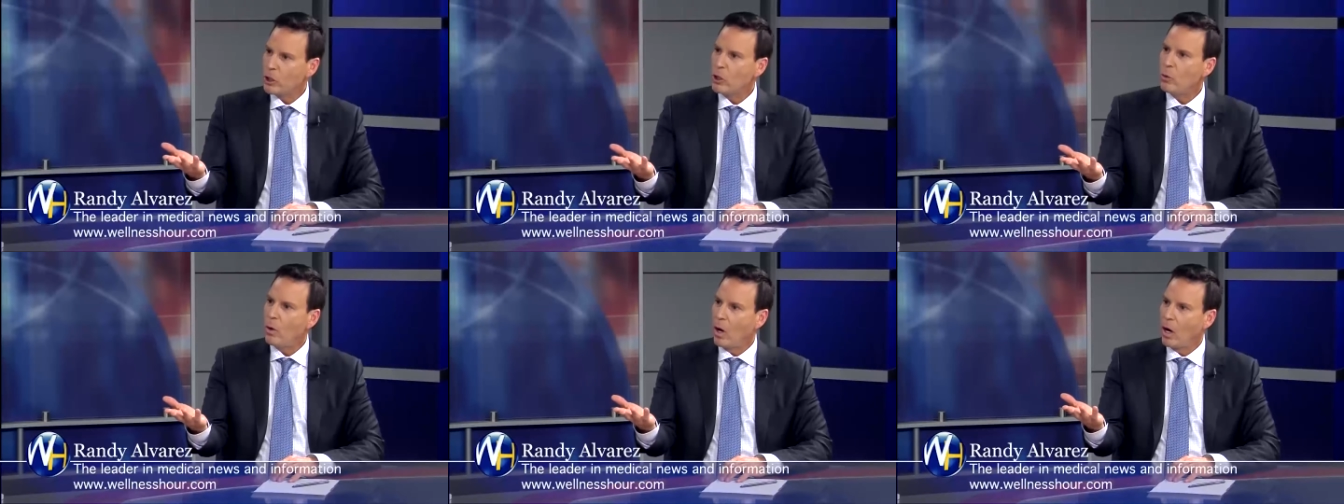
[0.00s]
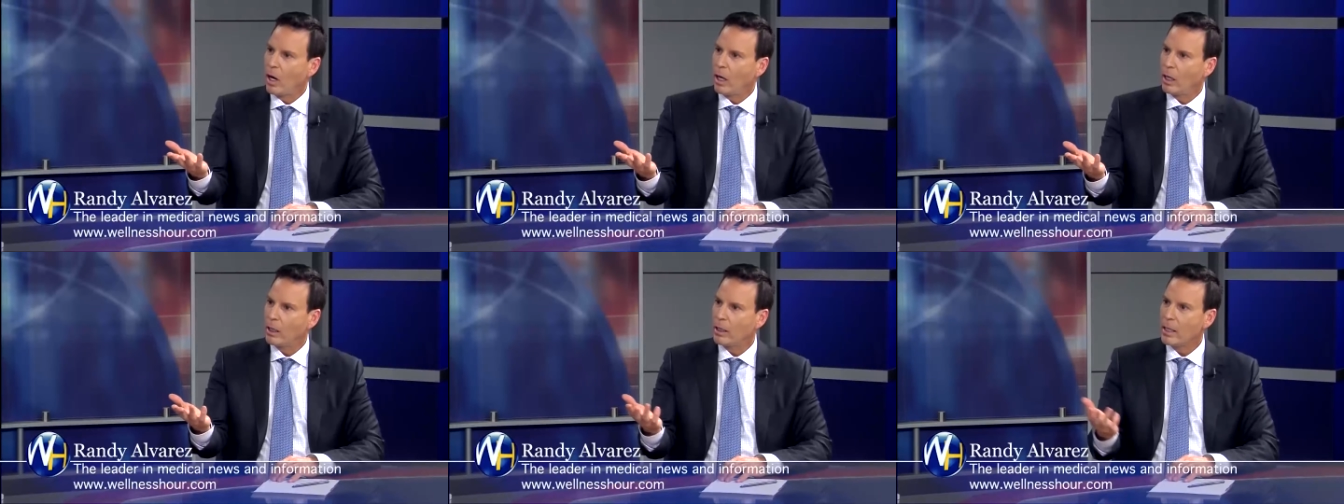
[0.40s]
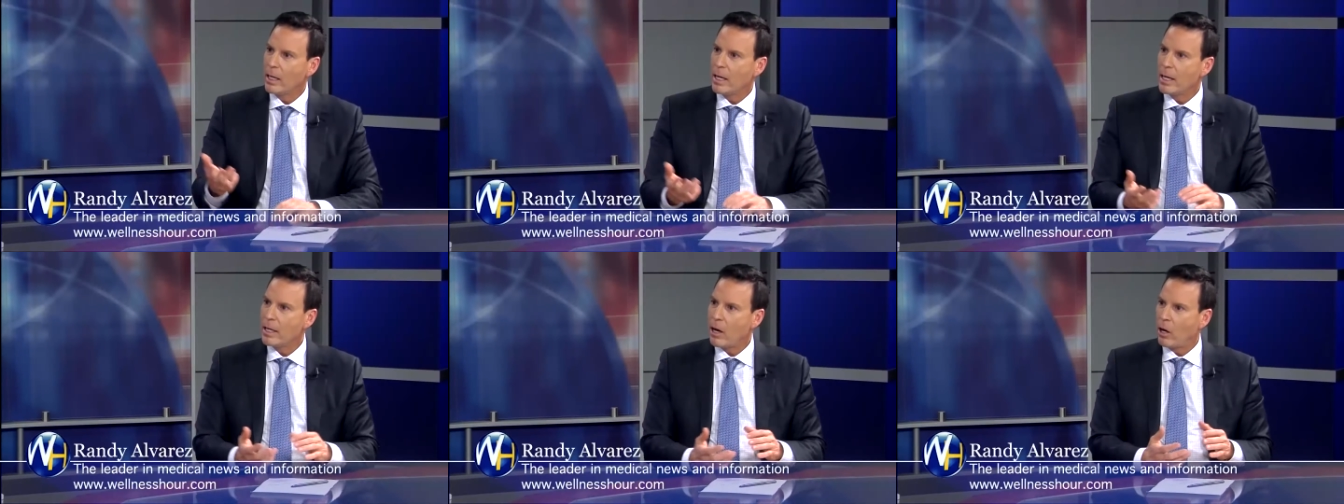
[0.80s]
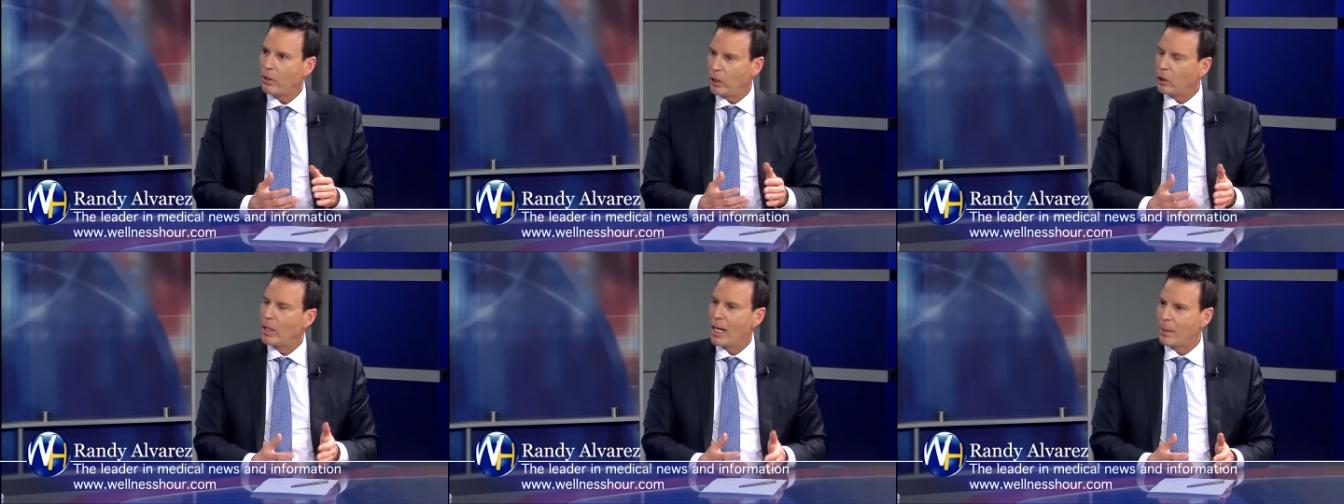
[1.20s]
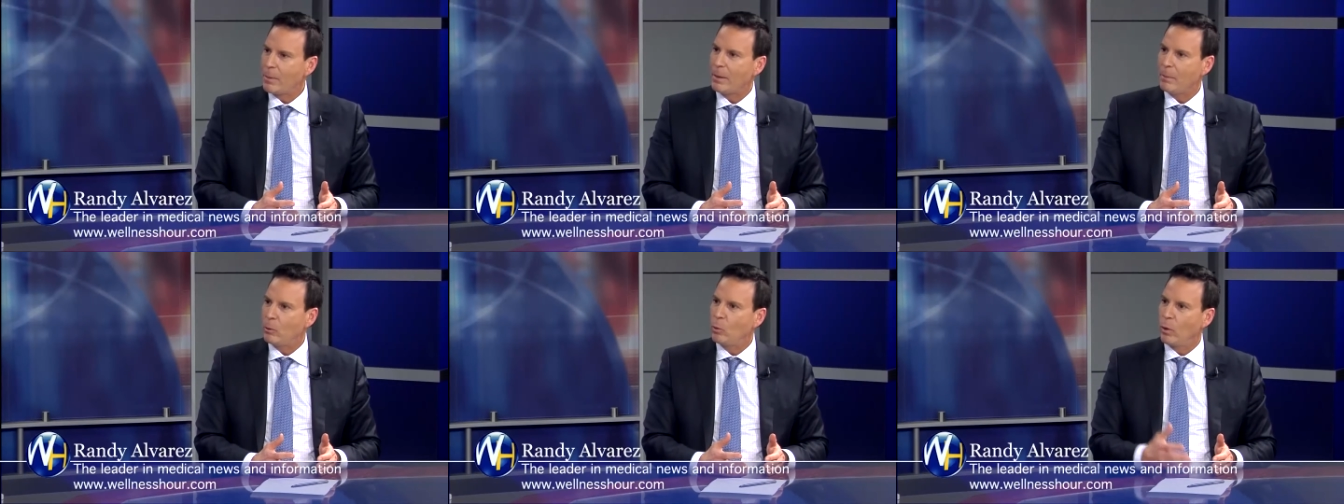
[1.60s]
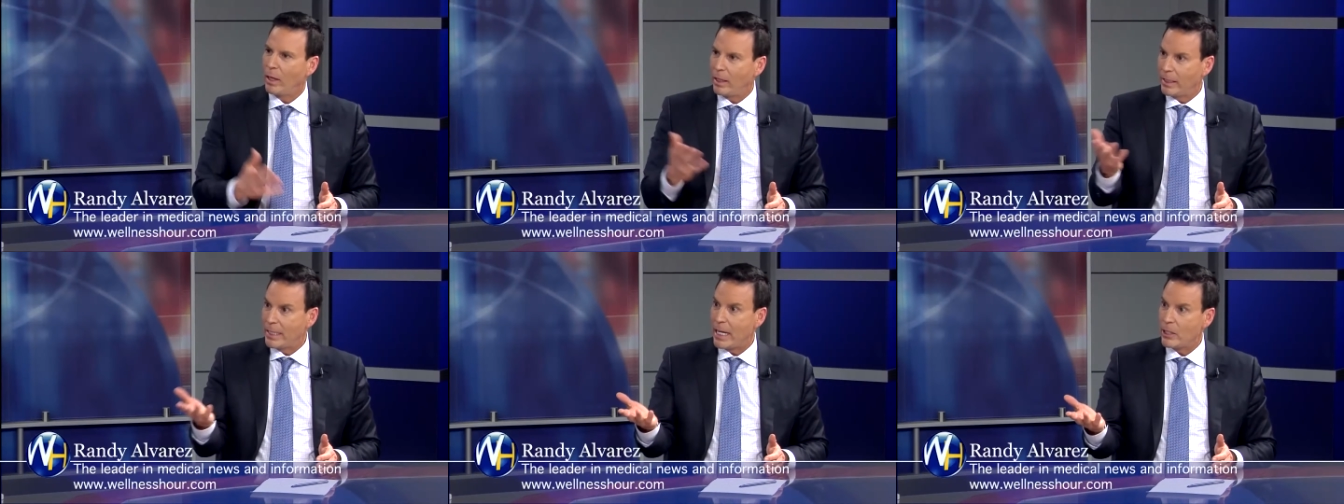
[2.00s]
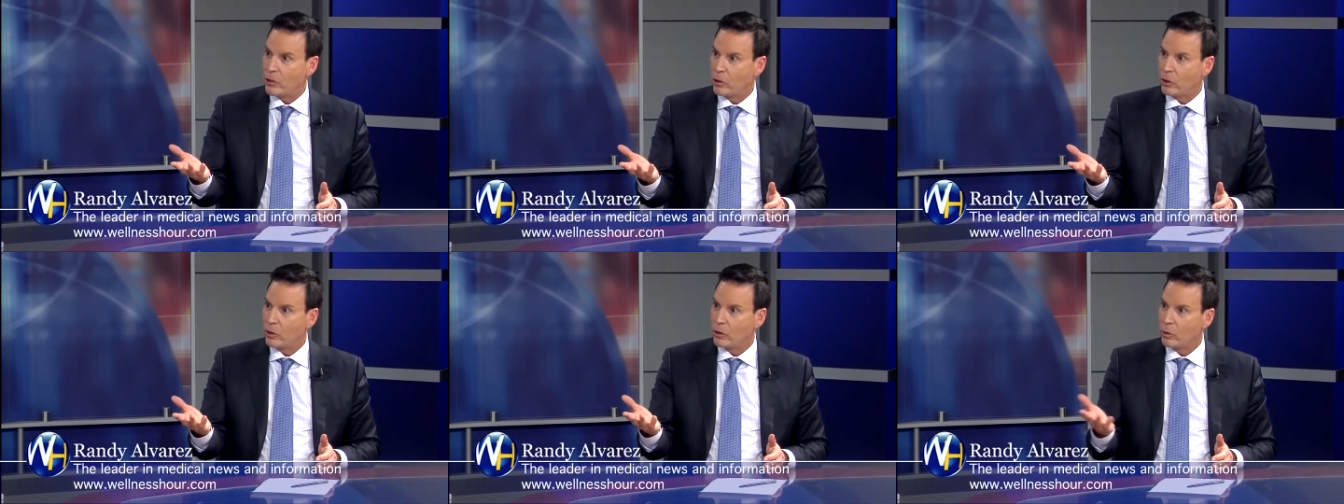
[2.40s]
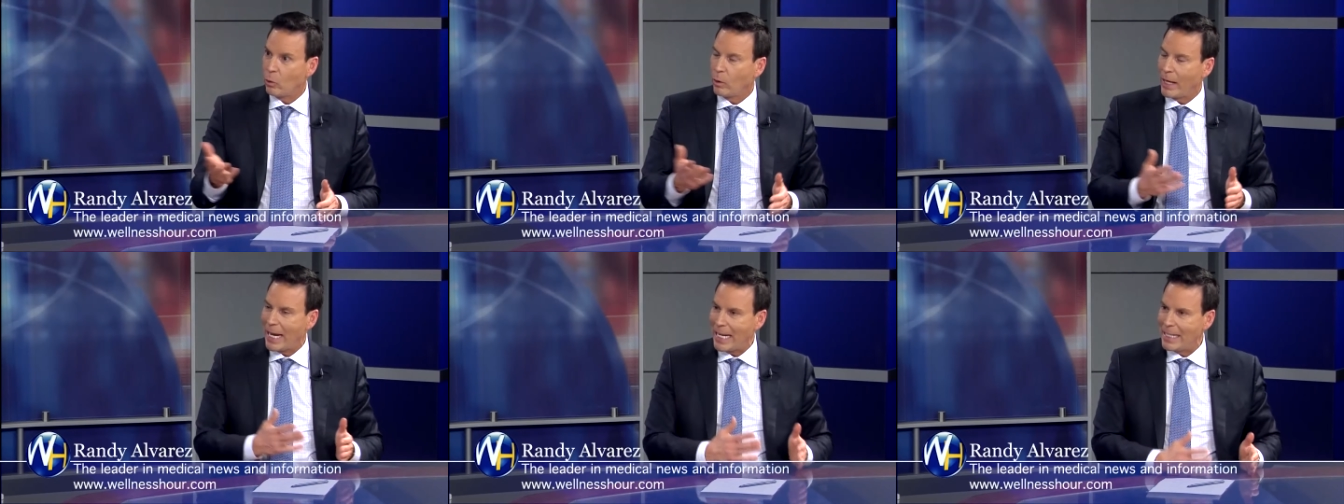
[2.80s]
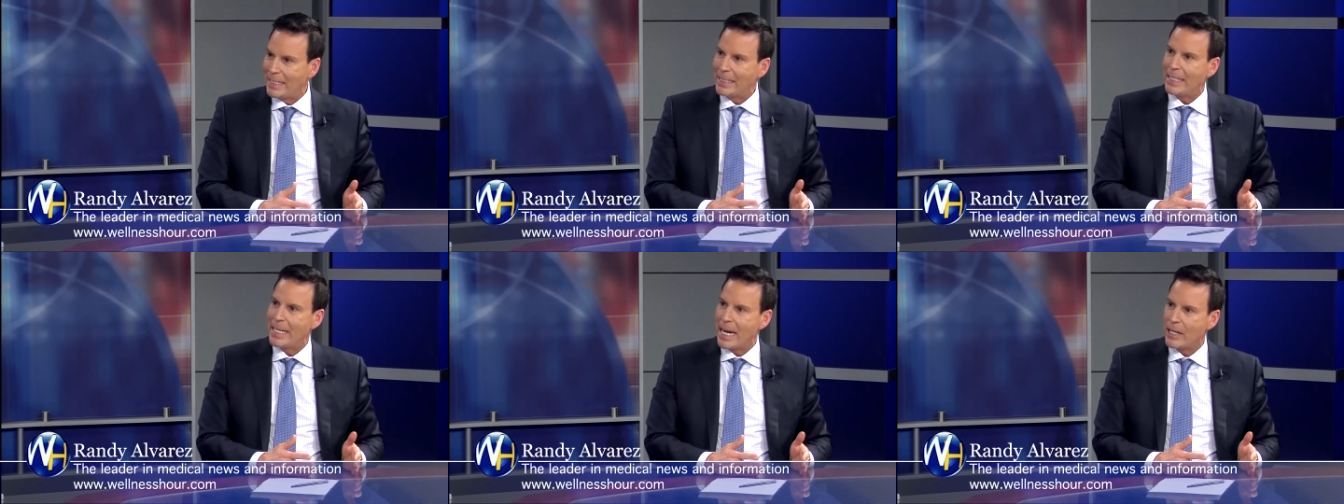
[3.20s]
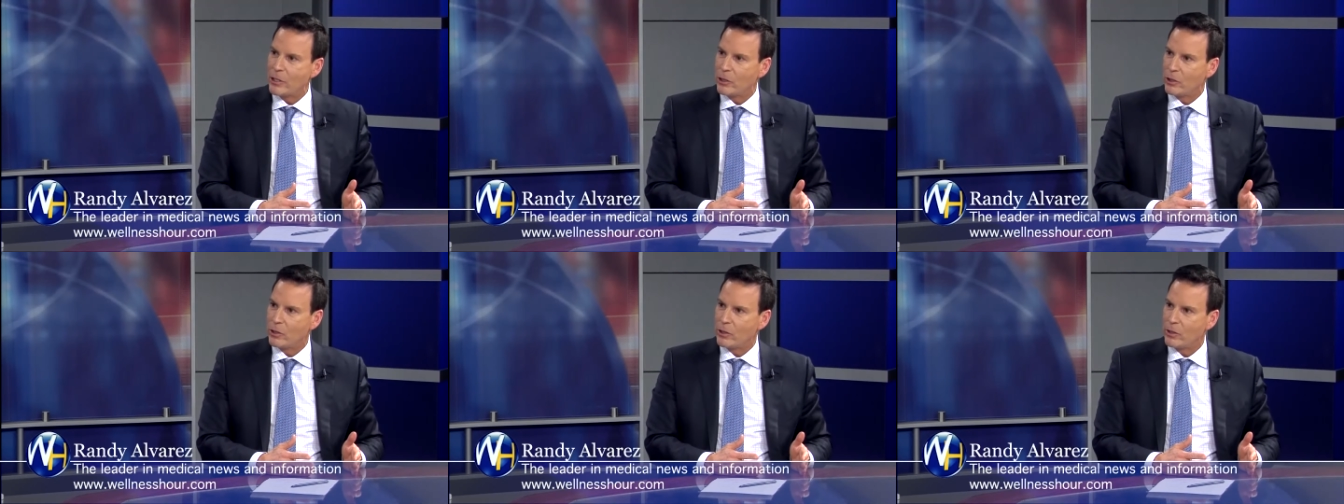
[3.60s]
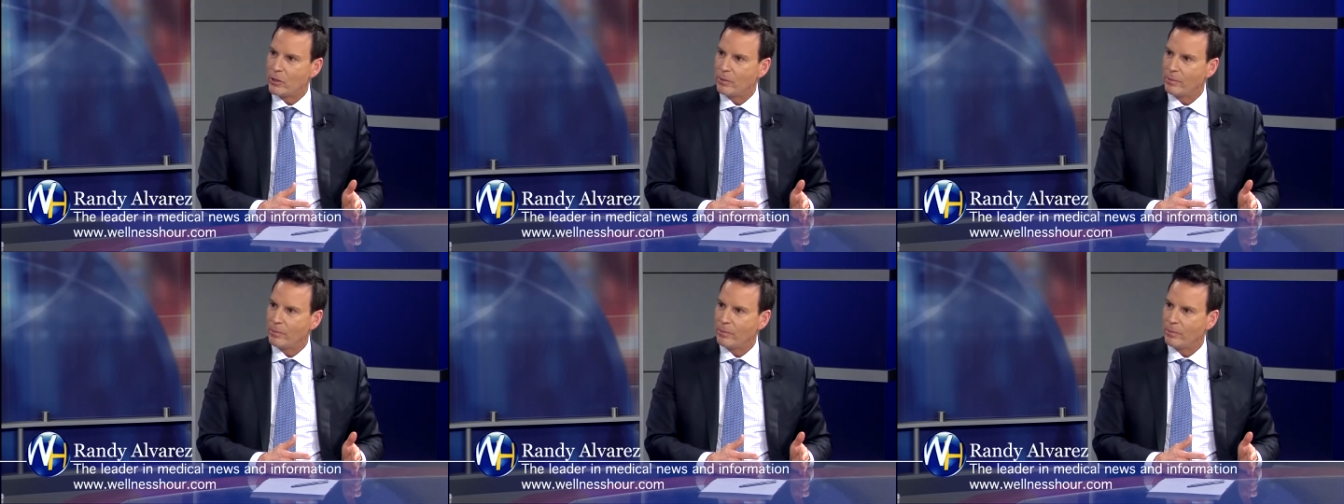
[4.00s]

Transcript: you are, are there a lot of people wearing dentures or headed to dentures?